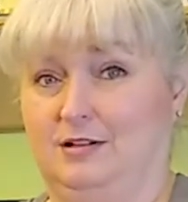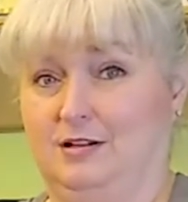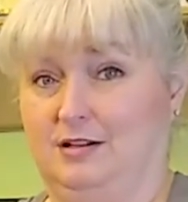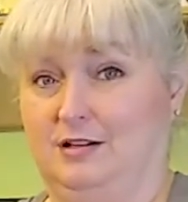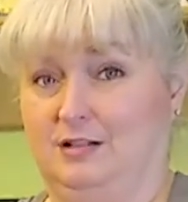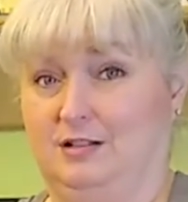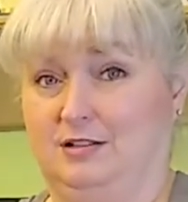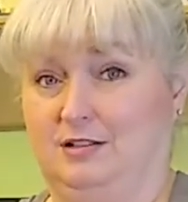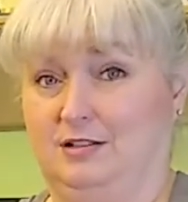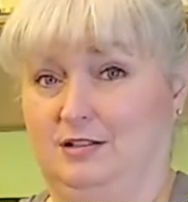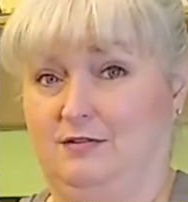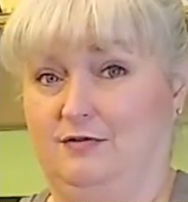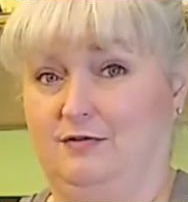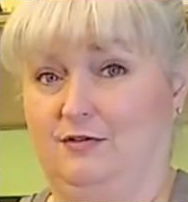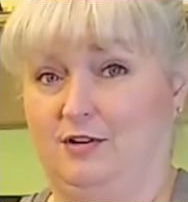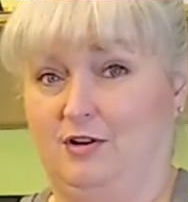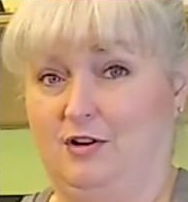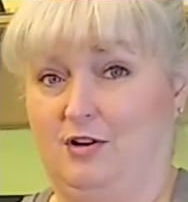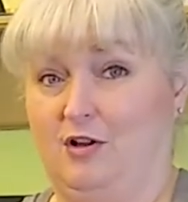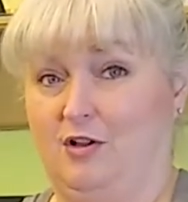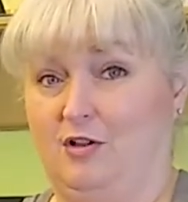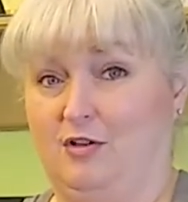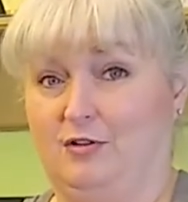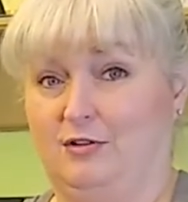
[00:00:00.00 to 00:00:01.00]
a
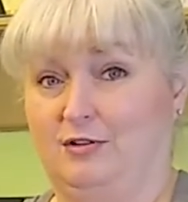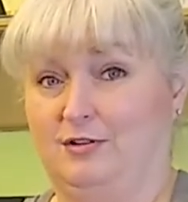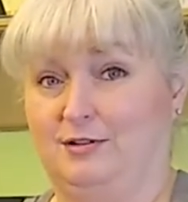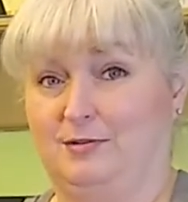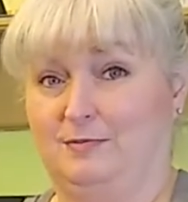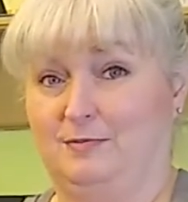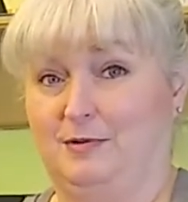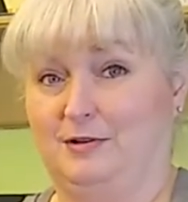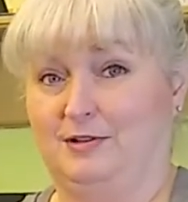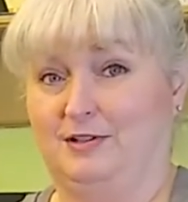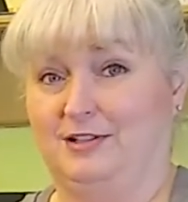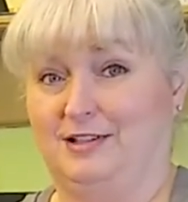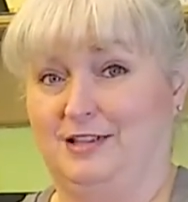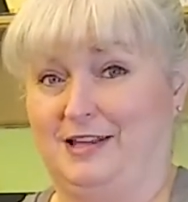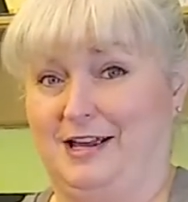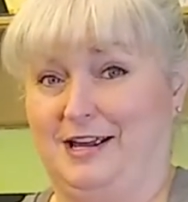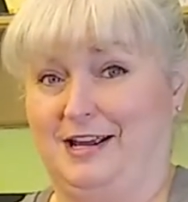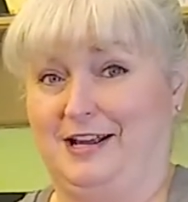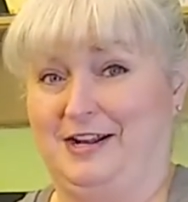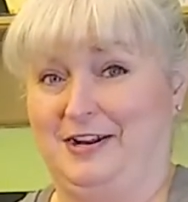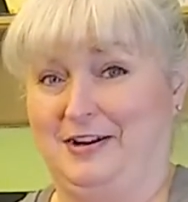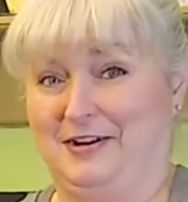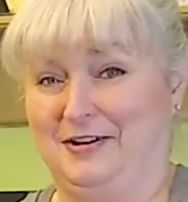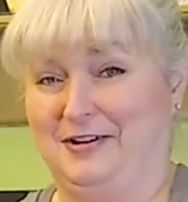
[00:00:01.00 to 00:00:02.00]
different color, is much
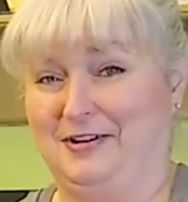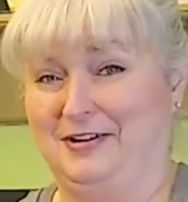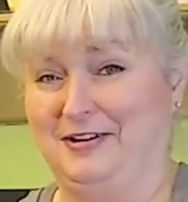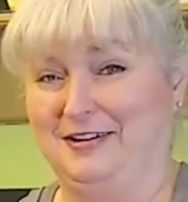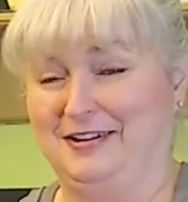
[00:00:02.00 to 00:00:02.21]
lighter.